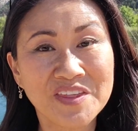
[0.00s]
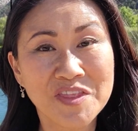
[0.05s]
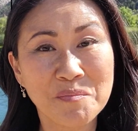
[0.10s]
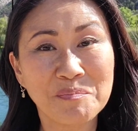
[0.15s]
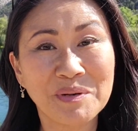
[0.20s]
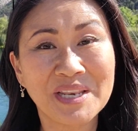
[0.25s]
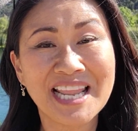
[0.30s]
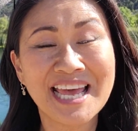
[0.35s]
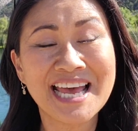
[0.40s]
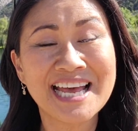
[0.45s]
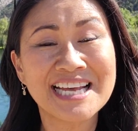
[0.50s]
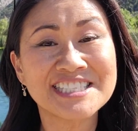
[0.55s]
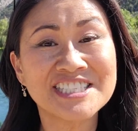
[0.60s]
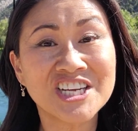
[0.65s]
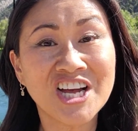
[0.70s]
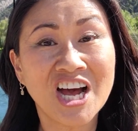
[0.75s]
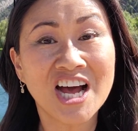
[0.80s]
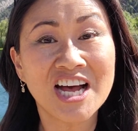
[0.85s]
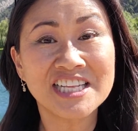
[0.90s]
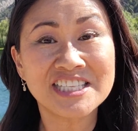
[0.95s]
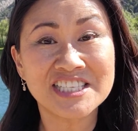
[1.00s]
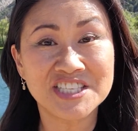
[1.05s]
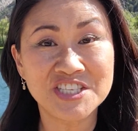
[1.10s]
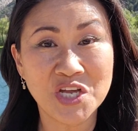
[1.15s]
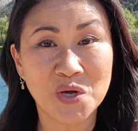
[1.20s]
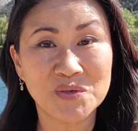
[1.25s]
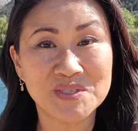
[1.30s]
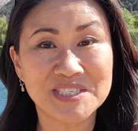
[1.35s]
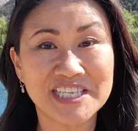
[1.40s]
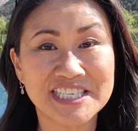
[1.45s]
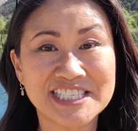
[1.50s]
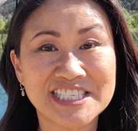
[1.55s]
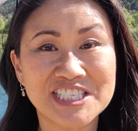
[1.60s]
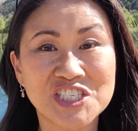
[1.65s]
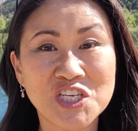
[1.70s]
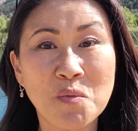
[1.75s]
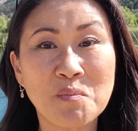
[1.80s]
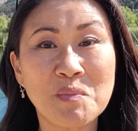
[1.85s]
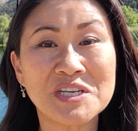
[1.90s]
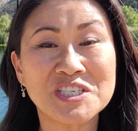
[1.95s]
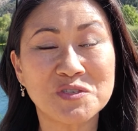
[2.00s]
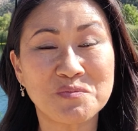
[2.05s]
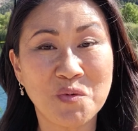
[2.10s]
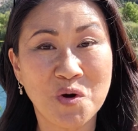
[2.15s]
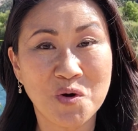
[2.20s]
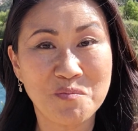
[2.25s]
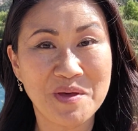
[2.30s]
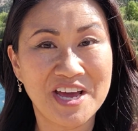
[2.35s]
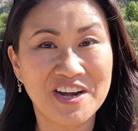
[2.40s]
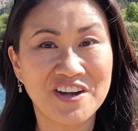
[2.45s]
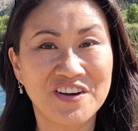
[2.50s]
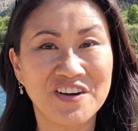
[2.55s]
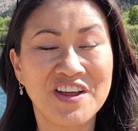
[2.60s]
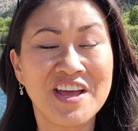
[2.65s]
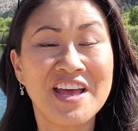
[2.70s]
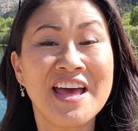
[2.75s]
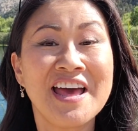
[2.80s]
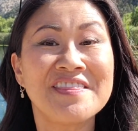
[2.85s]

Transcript: the plans. God knows us so much more better